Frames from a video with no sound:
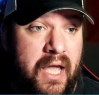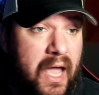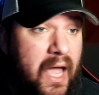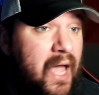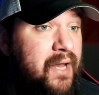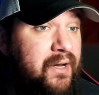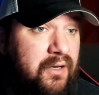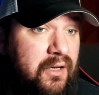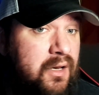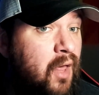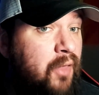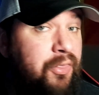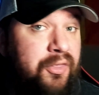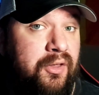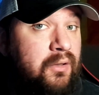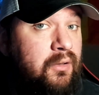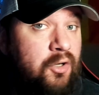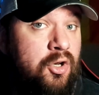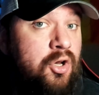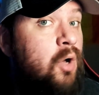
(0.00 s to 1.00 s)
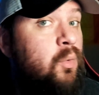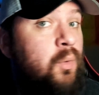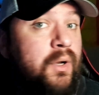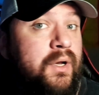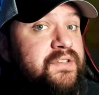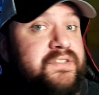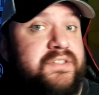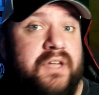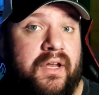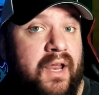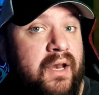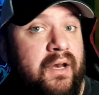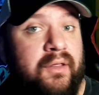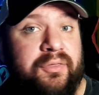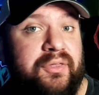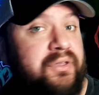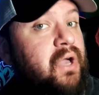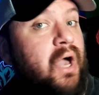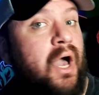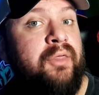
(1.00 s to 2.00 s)
and no one has done
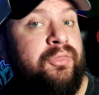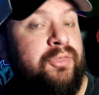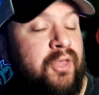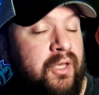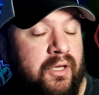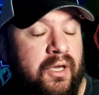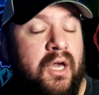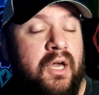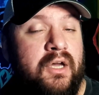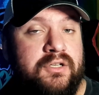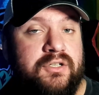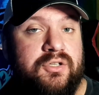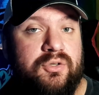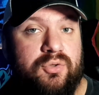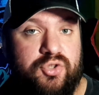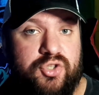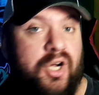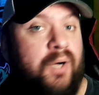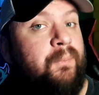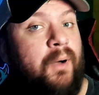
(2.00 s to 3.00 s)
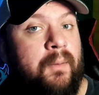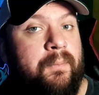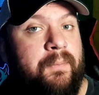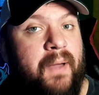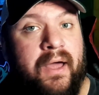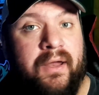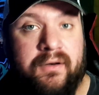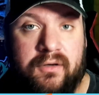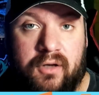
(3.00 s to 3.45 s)
anything, I think, to jump up and